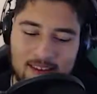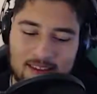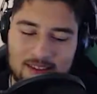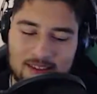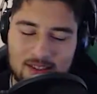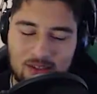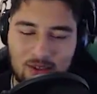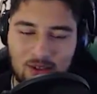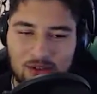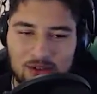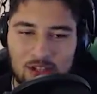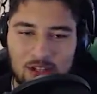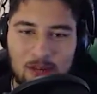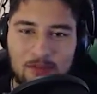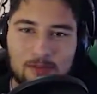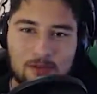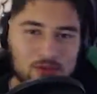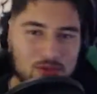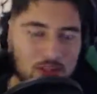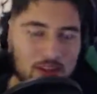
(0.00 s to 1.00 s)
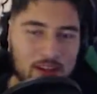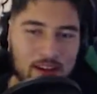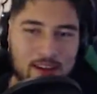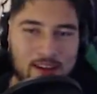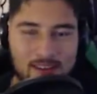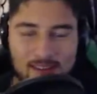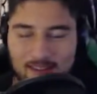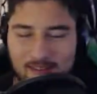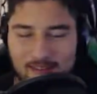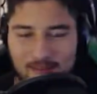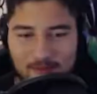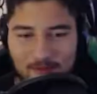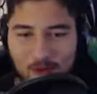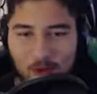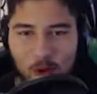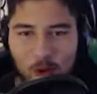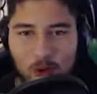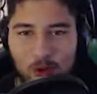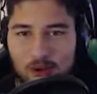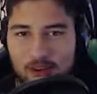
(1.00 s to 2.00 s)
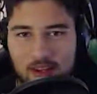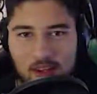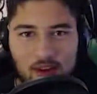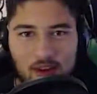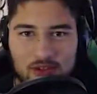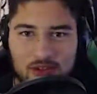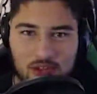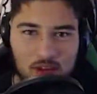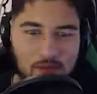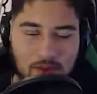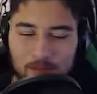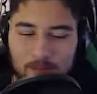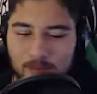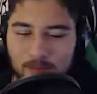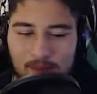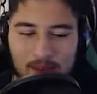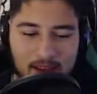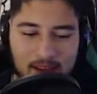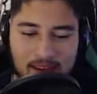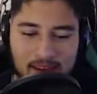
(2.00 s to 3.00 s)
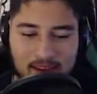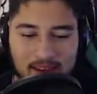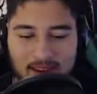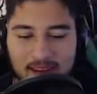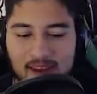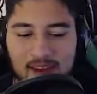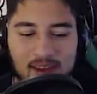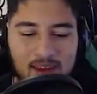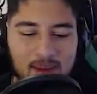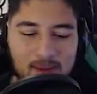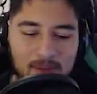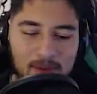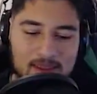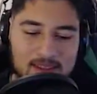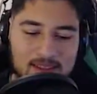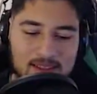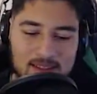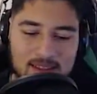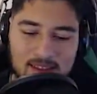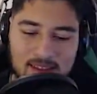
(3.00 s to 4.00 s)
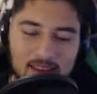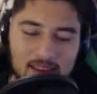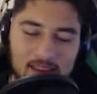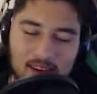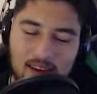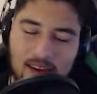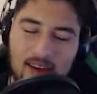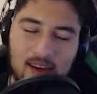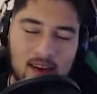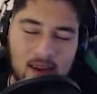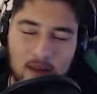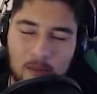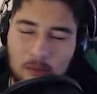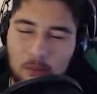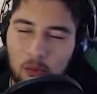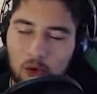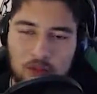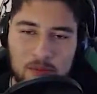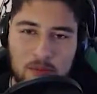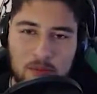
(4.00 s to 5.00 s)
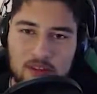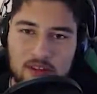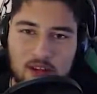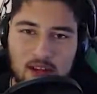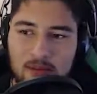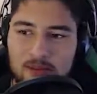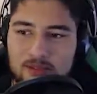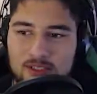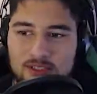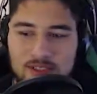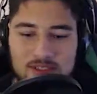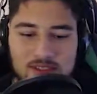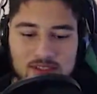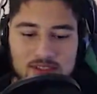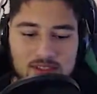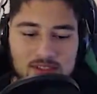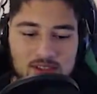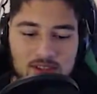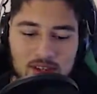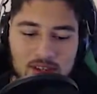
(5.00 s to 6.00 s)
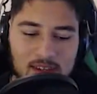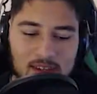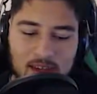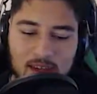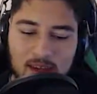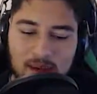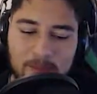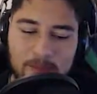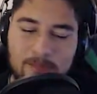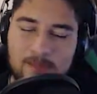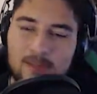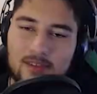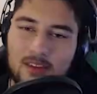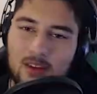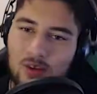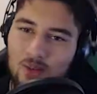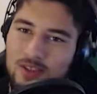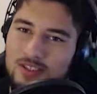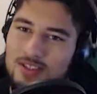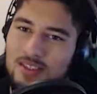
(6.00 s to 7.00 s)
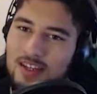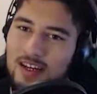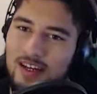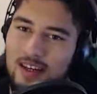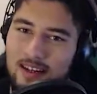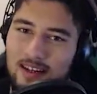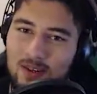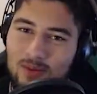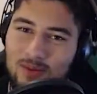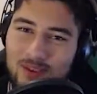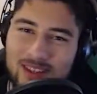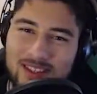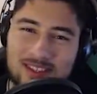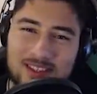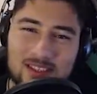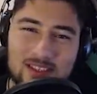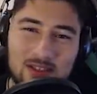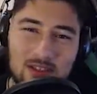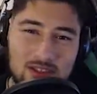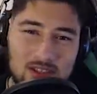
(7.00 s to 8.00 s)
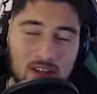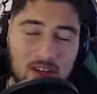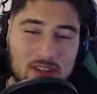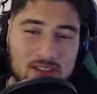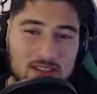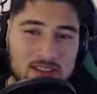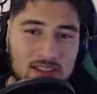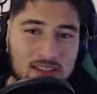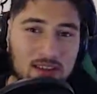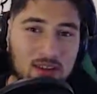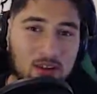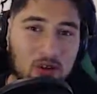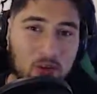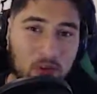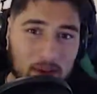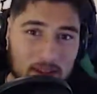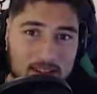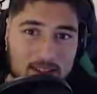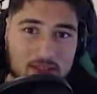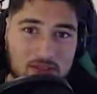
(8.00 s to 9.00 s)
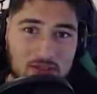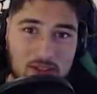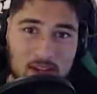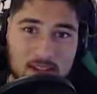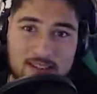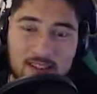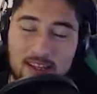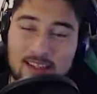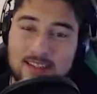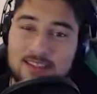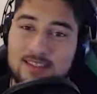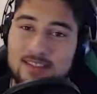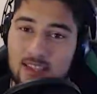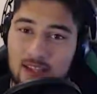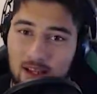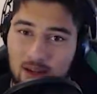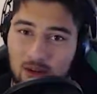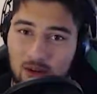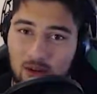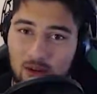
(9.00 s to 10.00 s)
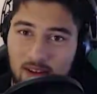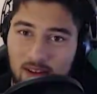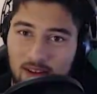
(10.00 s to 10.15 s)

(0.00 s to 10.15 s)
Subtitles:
So you'll drive a track forward, then you drive it back, basically, multiple times throughout the game, which does cause the great tracks to get stale,